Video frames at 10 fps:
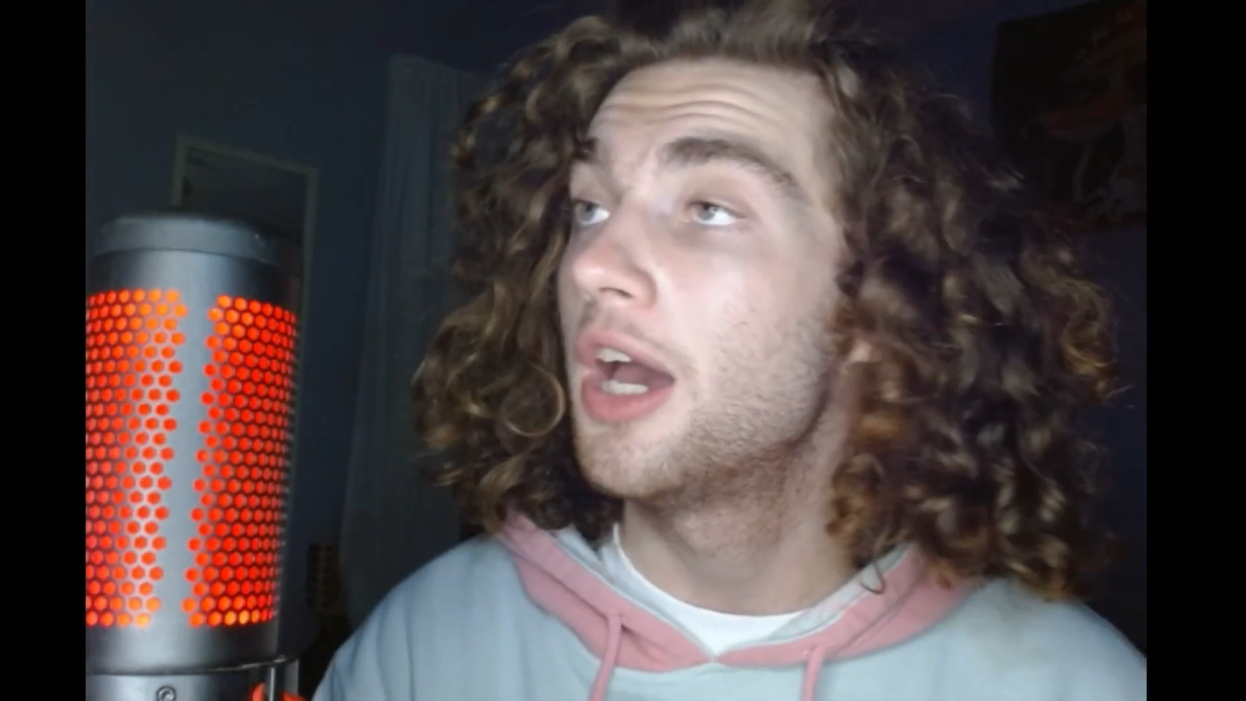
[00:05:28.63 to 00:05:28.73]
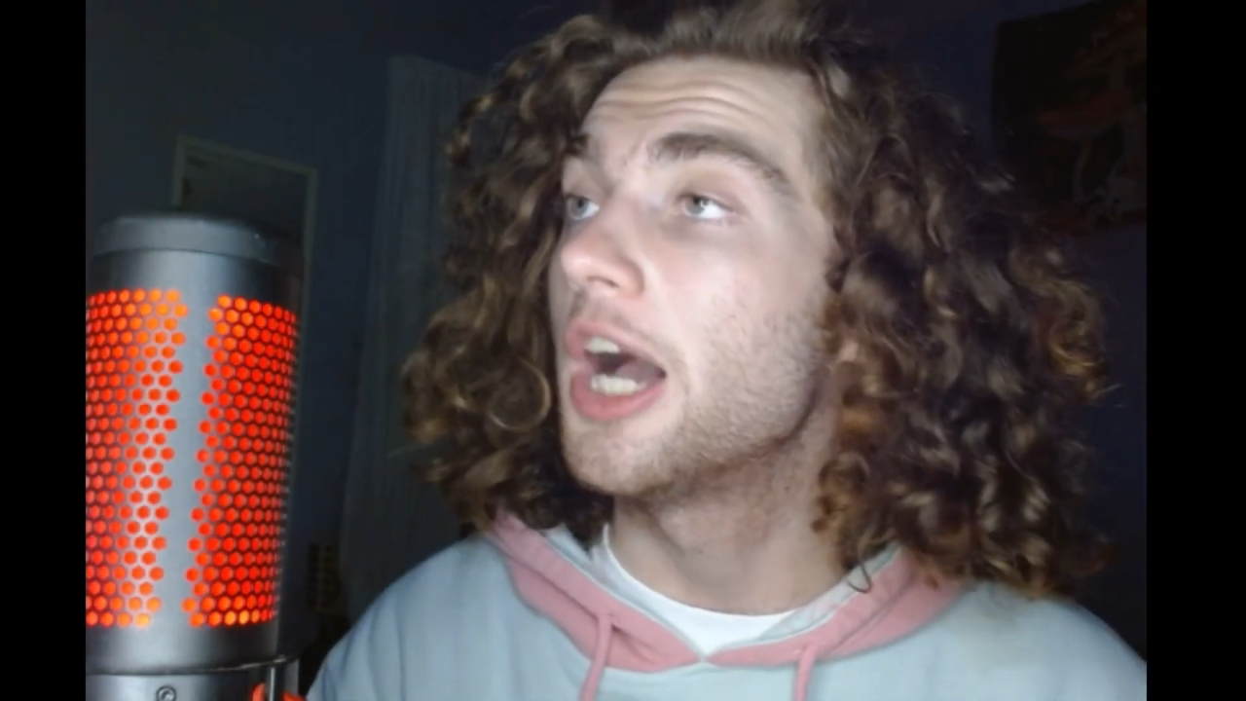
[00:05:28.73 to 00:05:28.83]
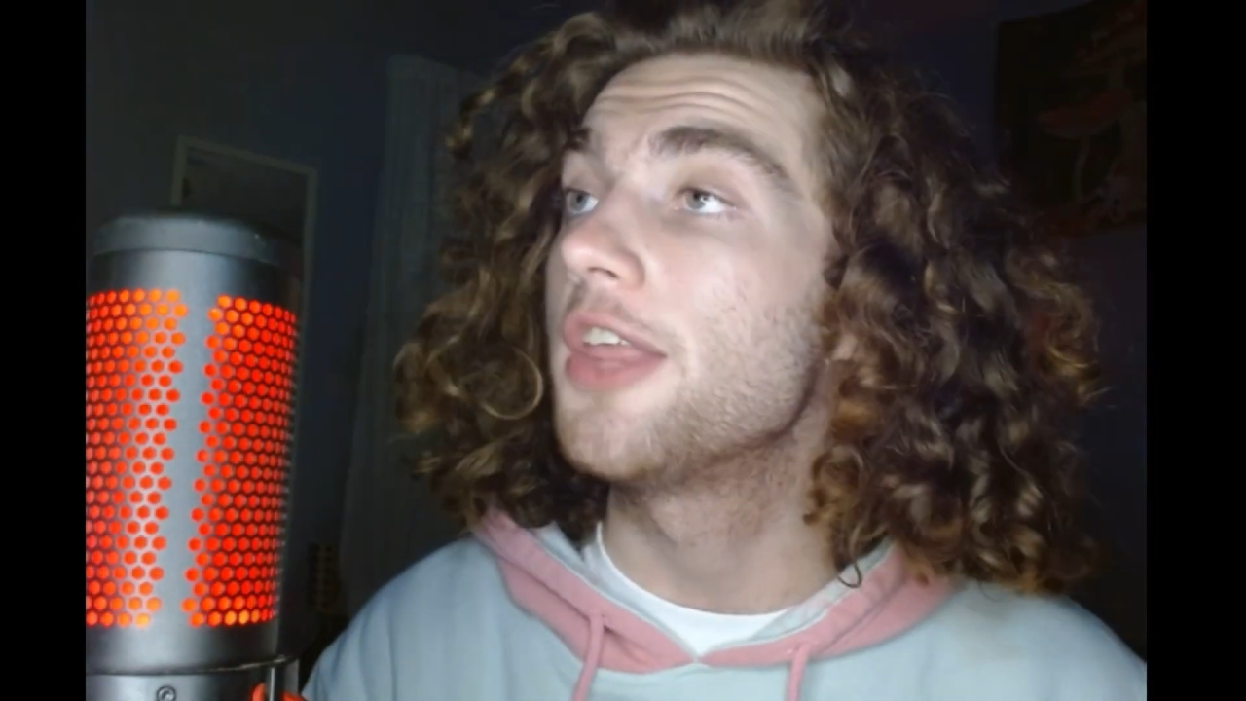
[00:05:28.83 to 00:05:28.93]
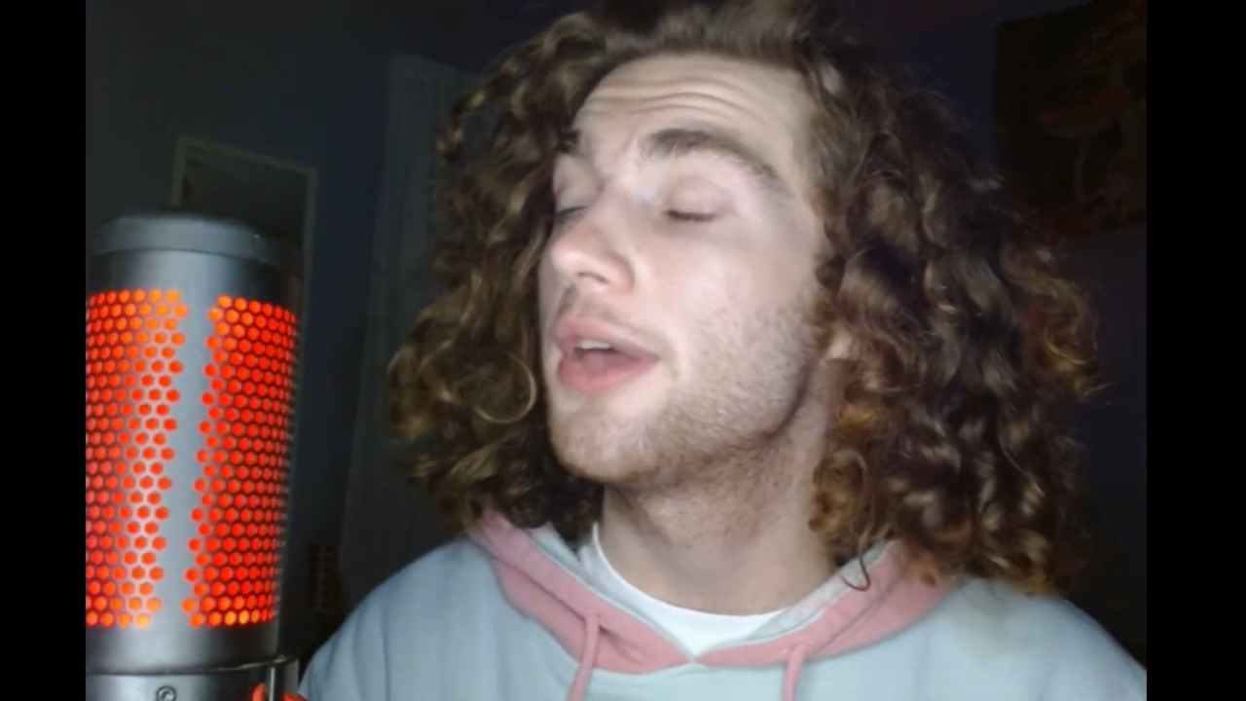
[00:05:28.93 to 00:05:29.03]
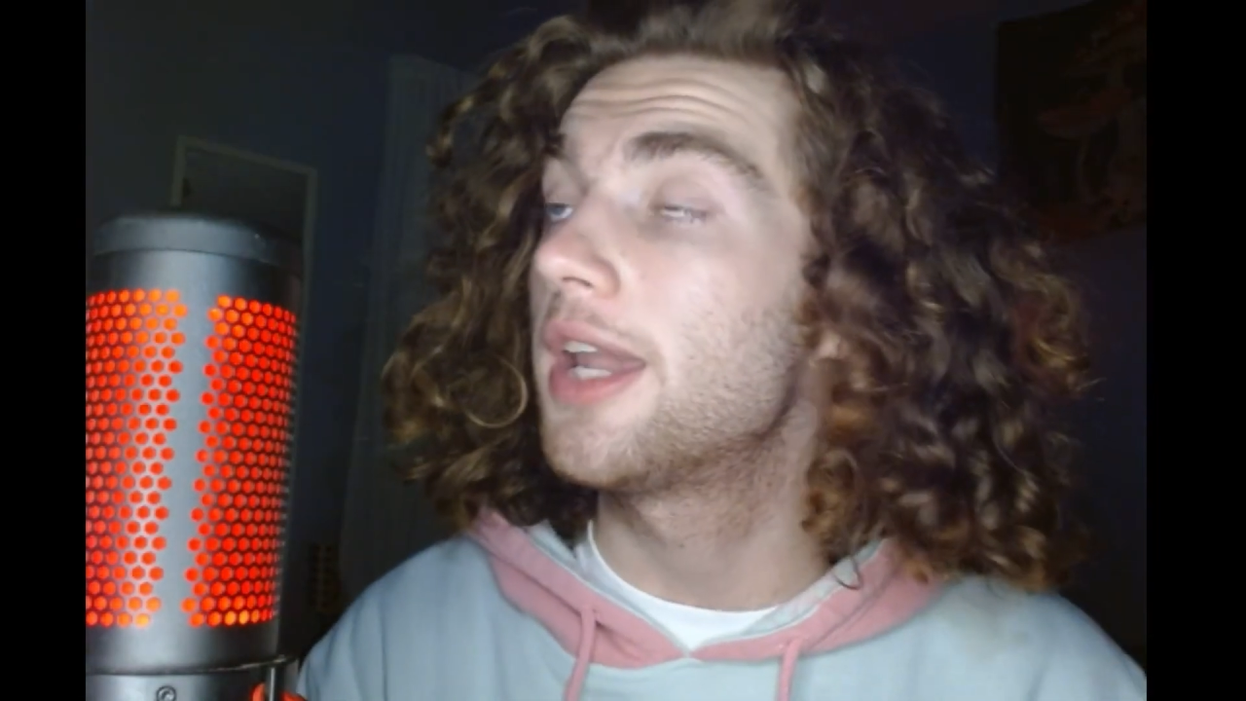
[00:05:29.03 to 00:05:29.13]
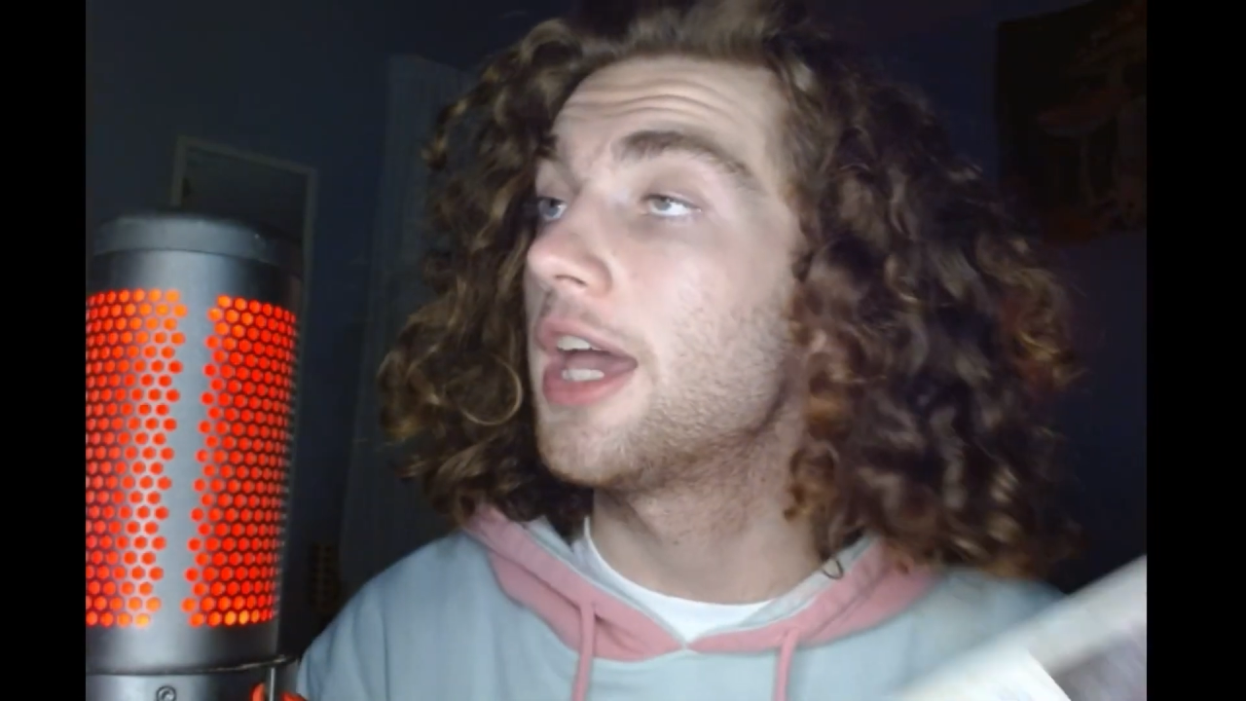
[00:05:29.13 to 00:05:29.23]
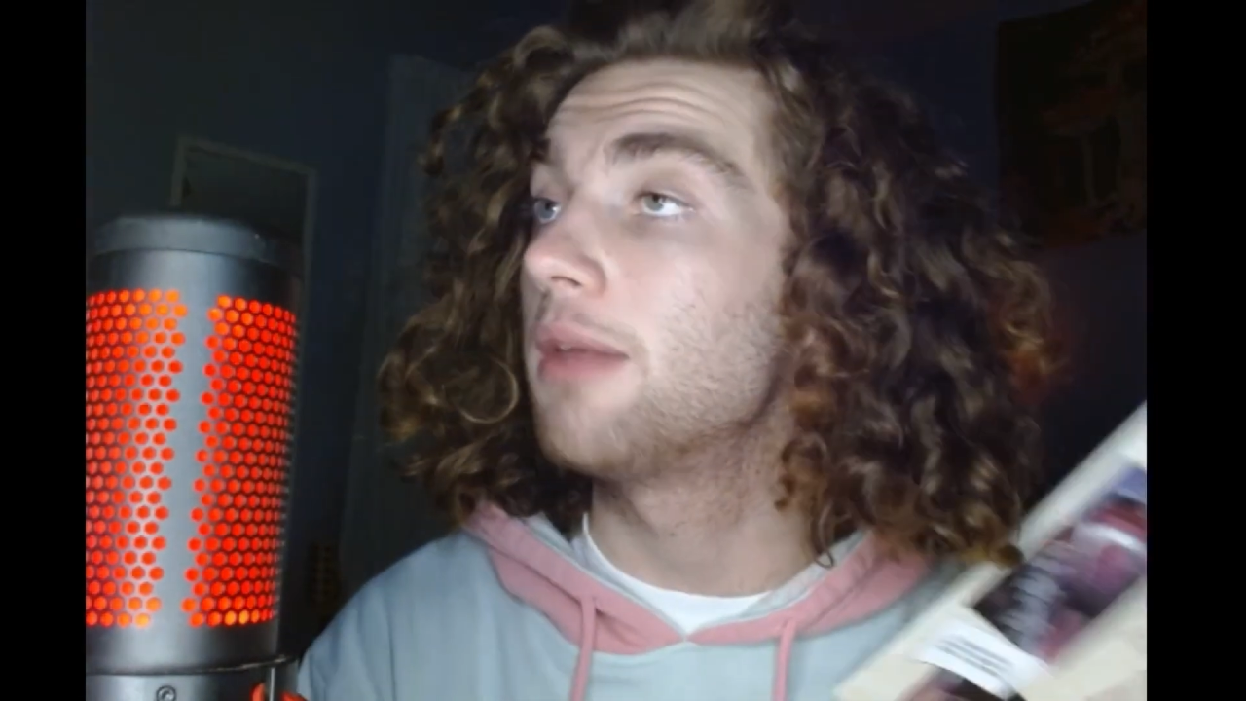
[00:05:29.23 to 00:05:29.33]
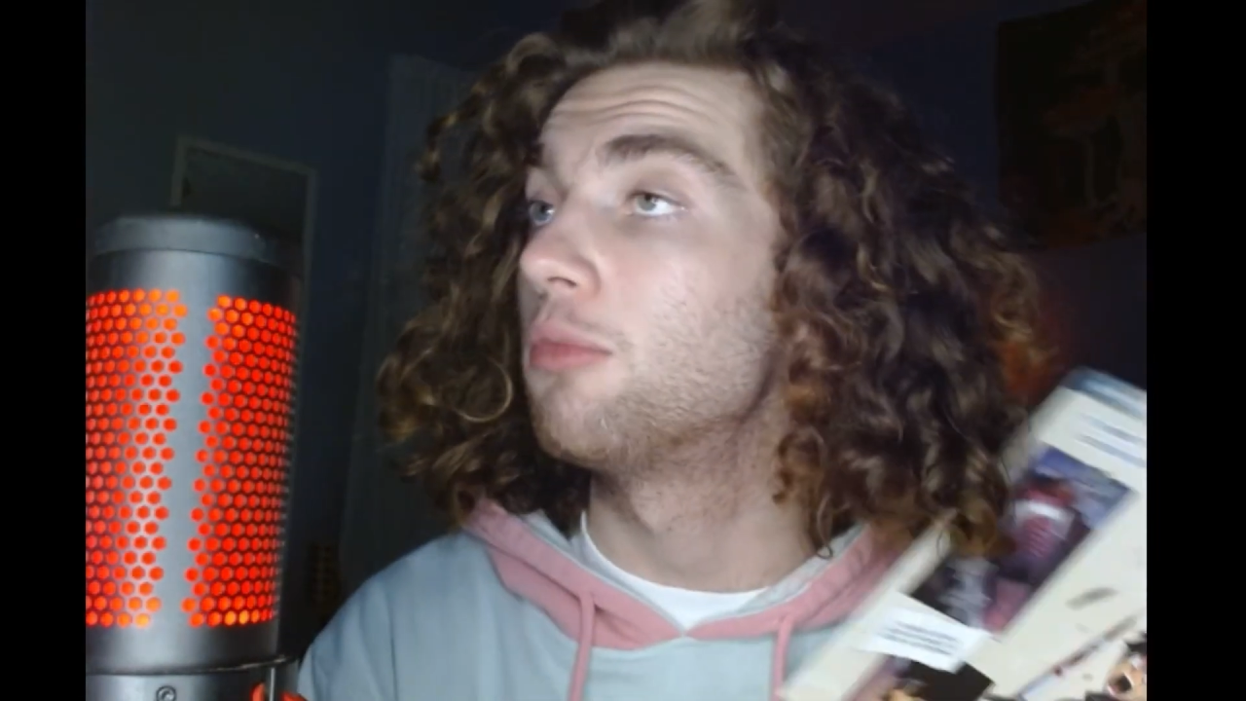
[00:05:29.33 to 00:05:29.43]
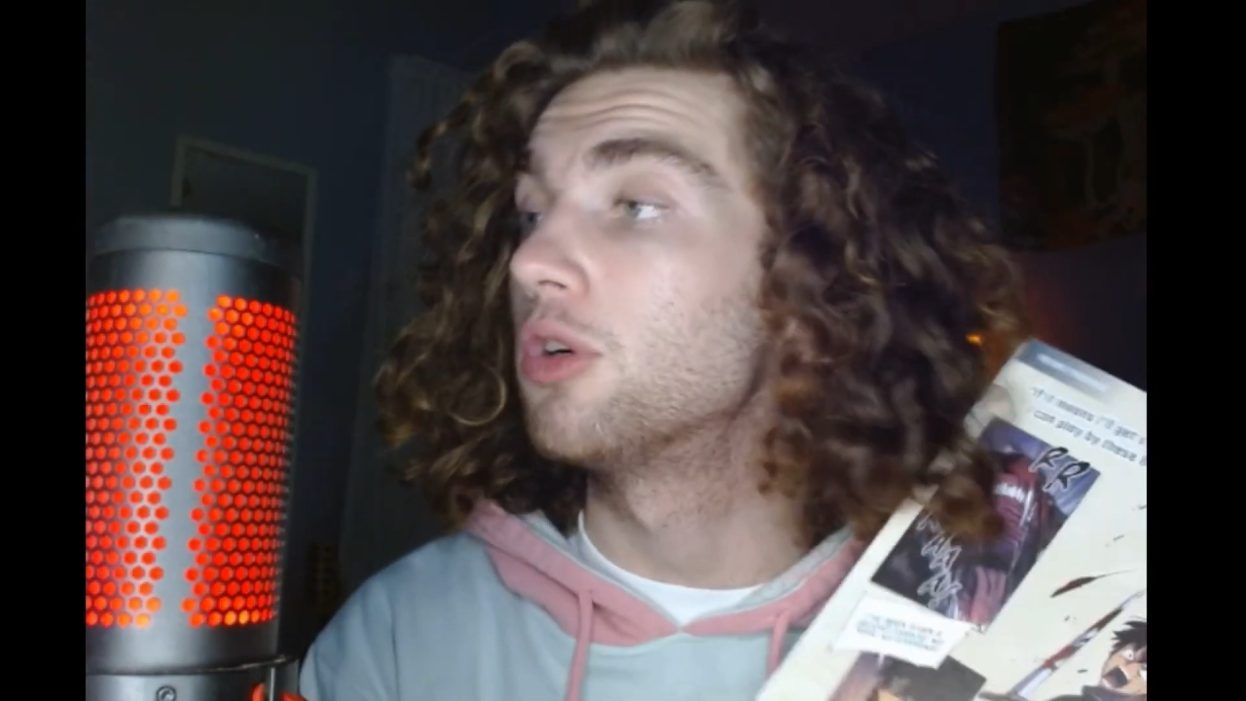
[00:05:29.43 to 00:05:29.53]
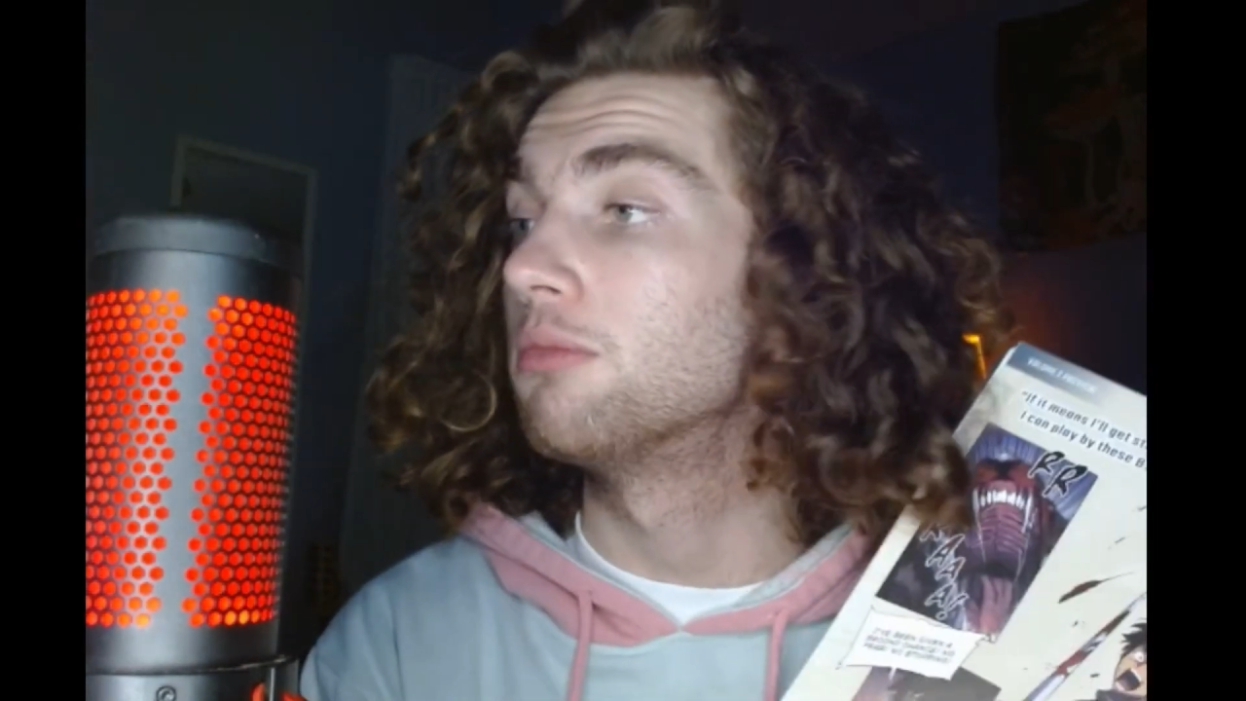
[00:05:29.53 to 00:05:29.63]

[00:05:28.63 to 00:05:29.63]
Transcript: I thought I had more